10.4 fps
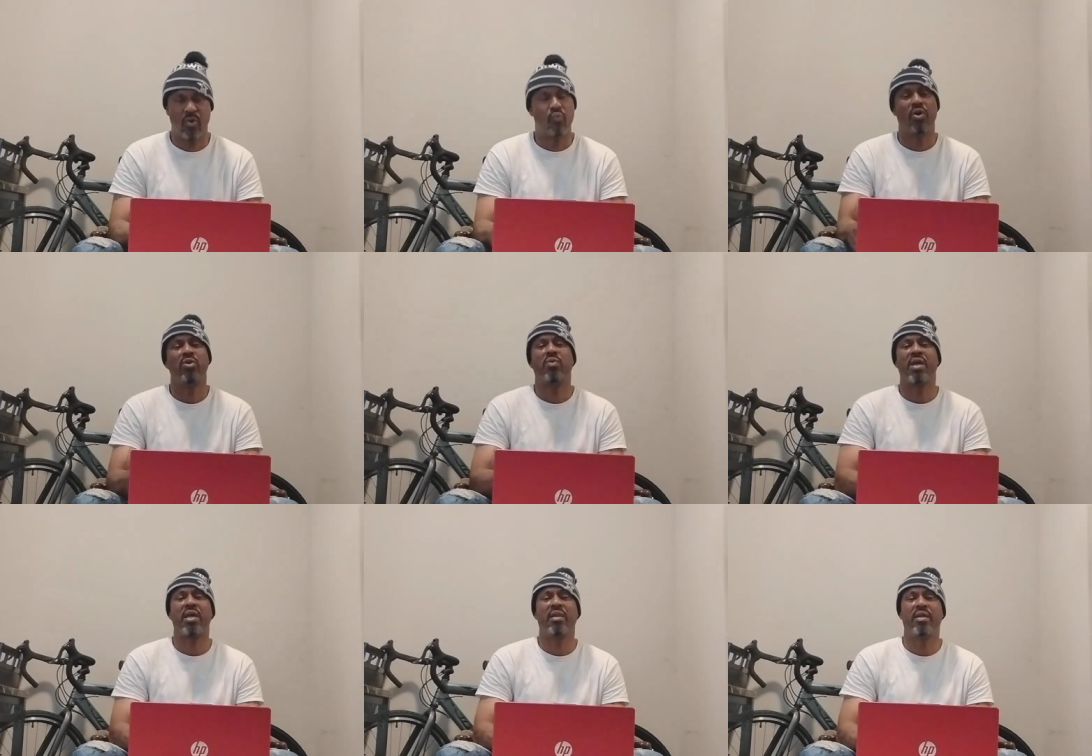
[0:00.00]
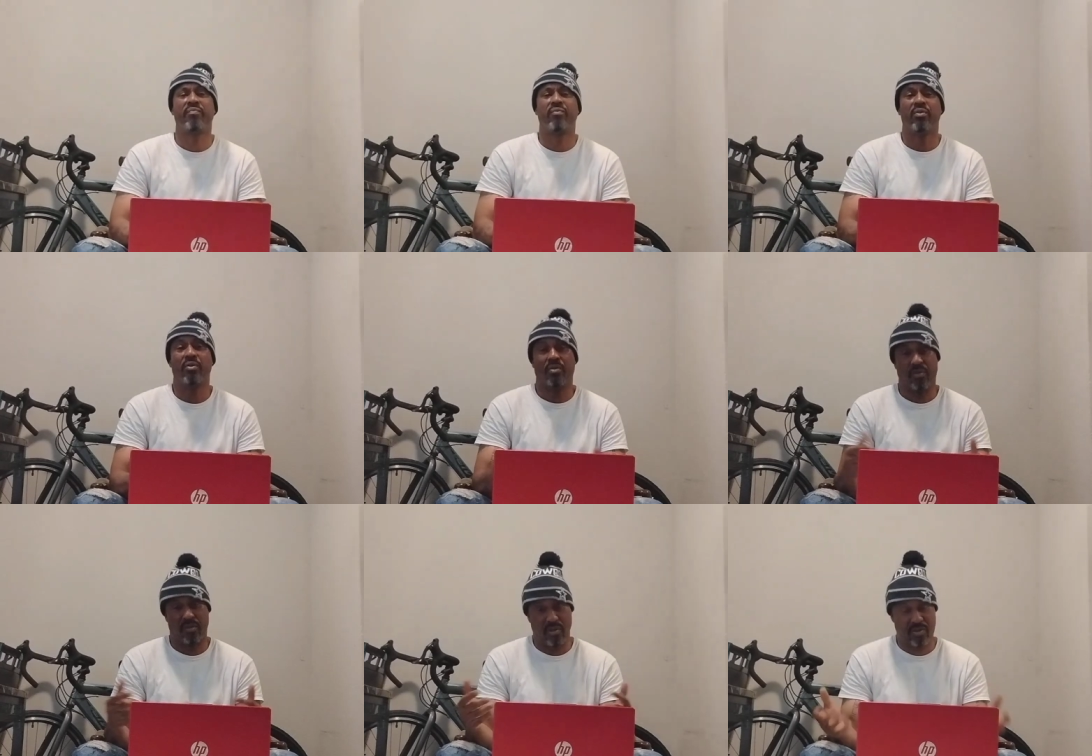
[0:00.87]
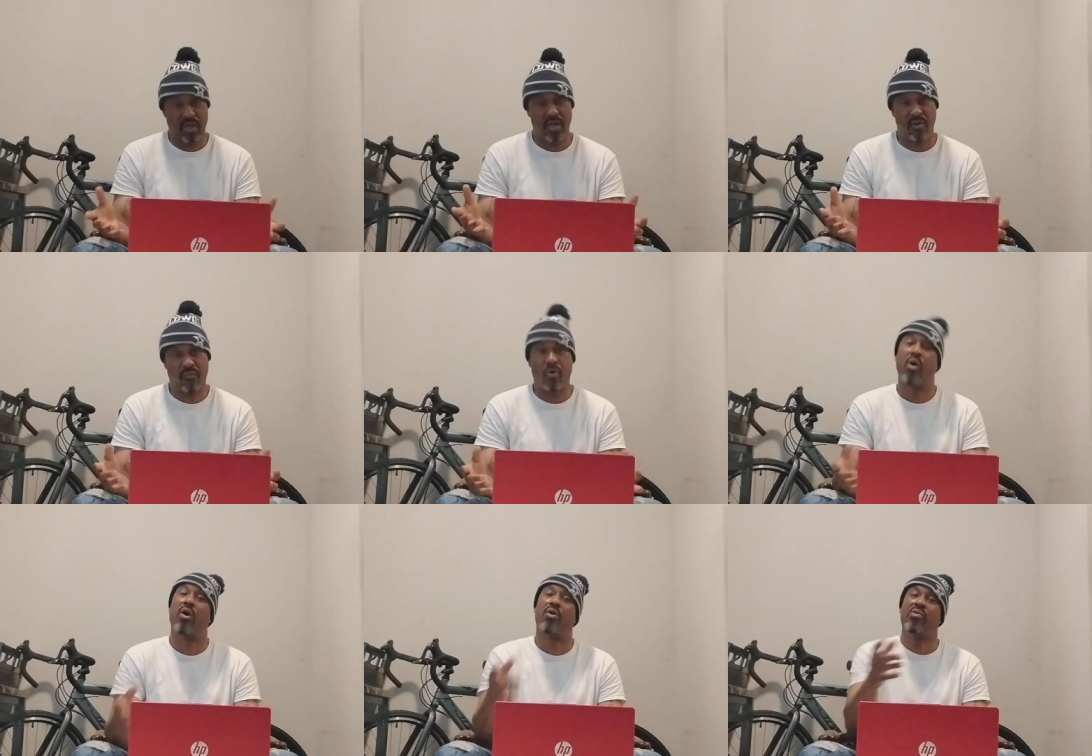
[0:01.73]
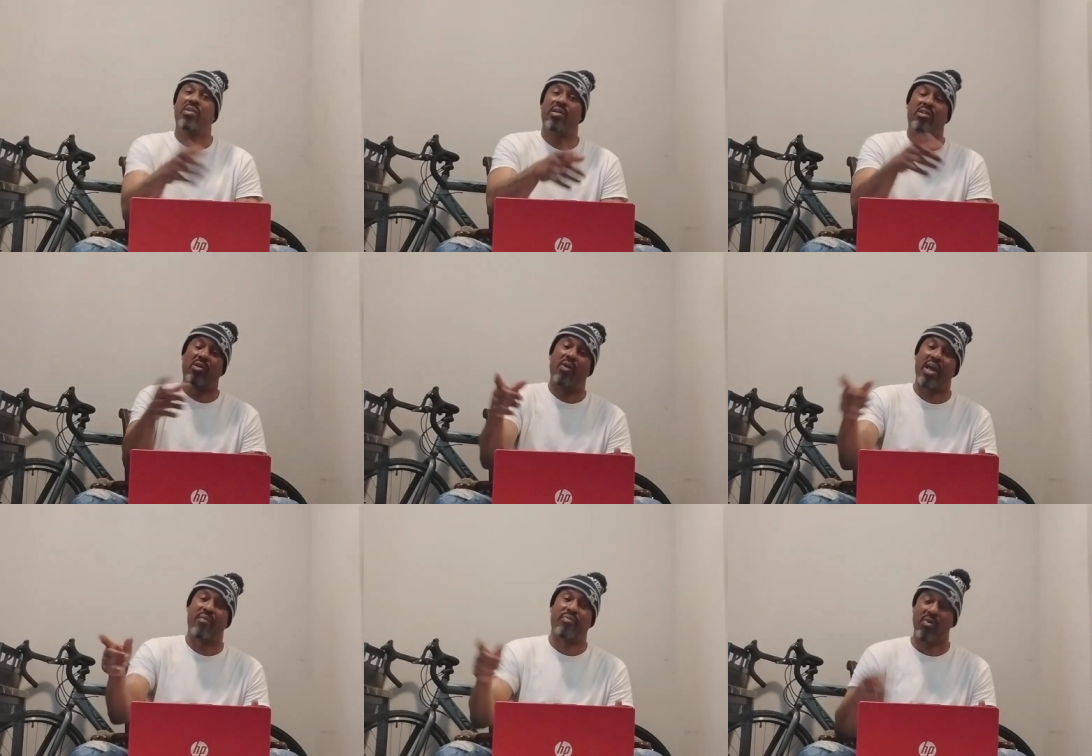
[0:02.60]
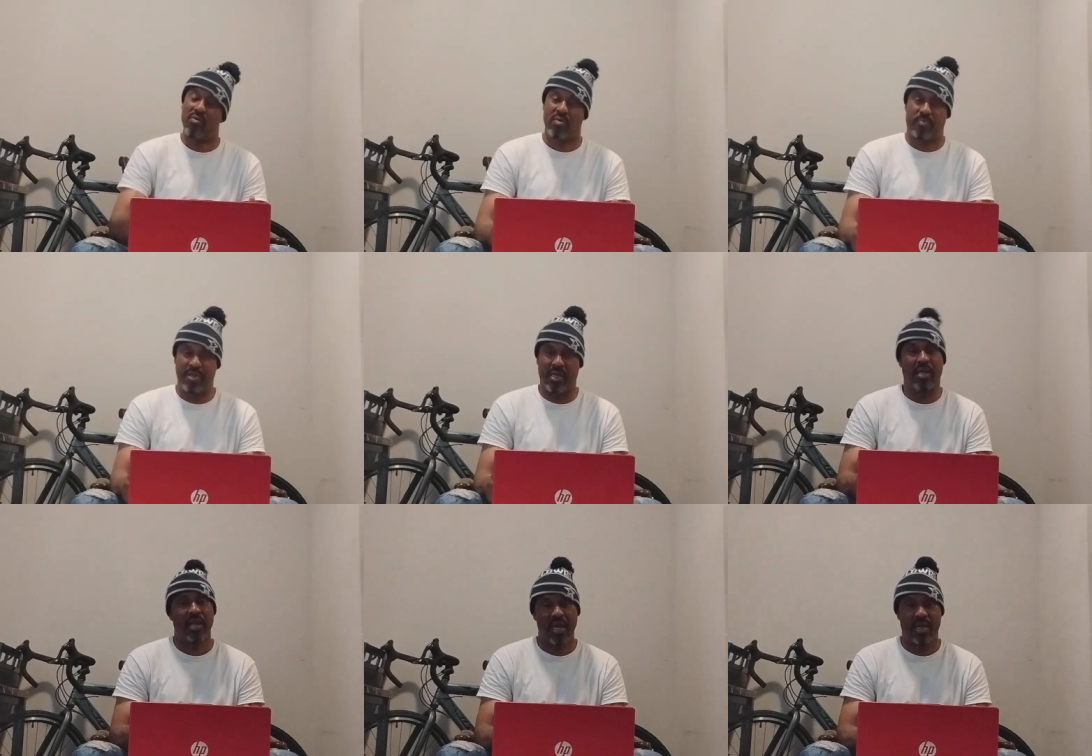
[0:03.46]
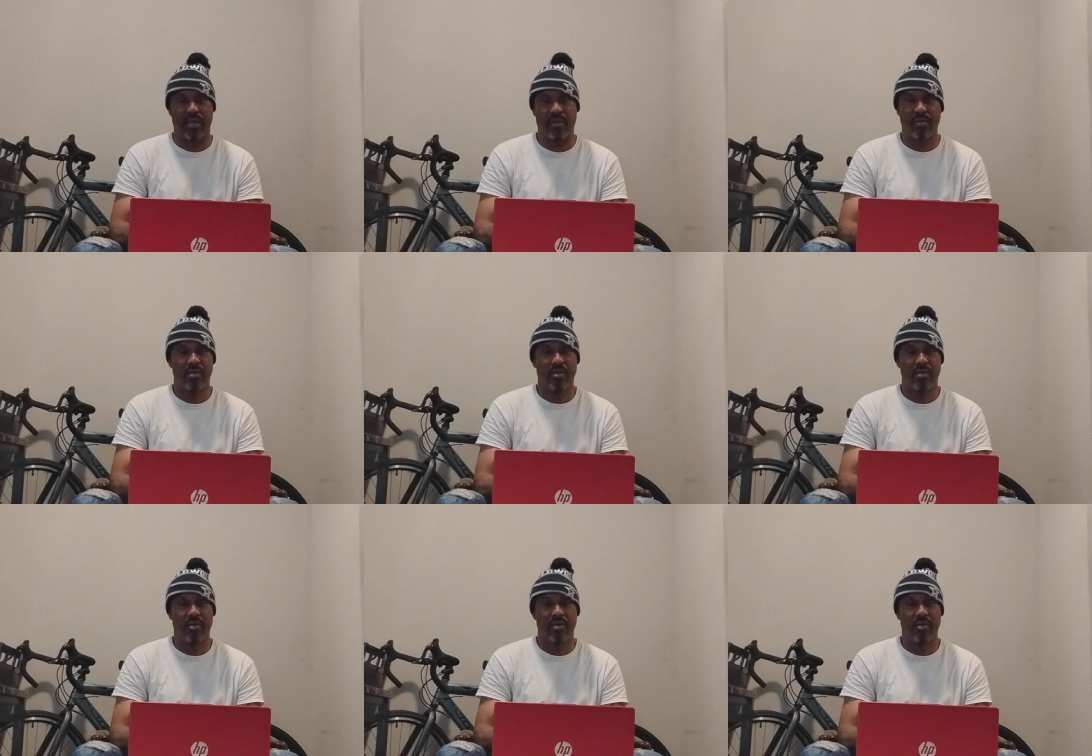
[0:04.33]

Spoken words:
Will you handle it yourself, or you need to go have therapy and handle it?